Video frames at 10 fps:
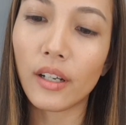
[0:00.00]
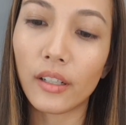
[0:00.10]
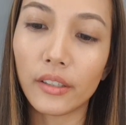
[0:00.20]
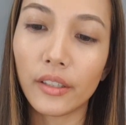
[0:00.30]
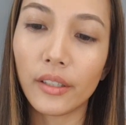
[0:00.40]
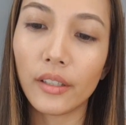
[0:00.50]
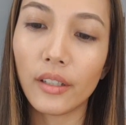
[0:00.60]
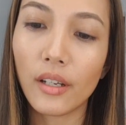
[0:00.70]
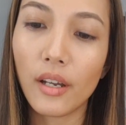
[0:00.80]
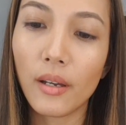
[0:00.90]

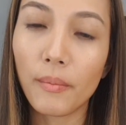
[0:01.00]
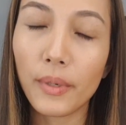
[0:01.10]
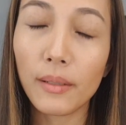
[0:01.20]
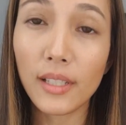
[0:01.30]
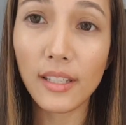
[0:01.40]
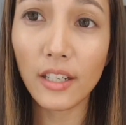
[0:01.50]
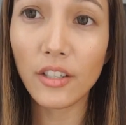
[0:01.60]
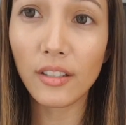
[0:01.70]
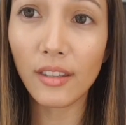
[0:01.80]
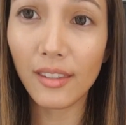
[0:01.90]
color
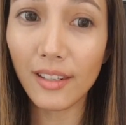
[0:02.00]
pigmentation.